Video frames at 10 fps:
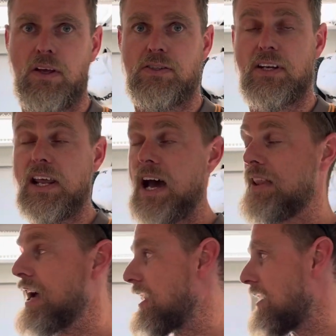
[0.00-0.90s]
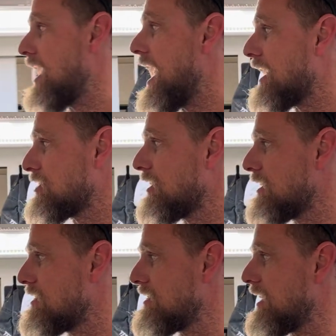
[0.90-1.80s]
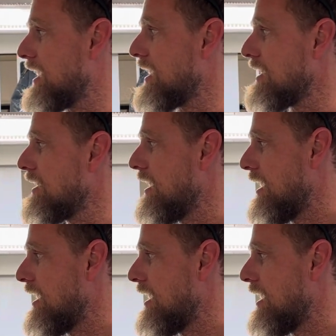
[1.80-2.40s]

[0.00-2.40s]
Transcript: So now they can actually see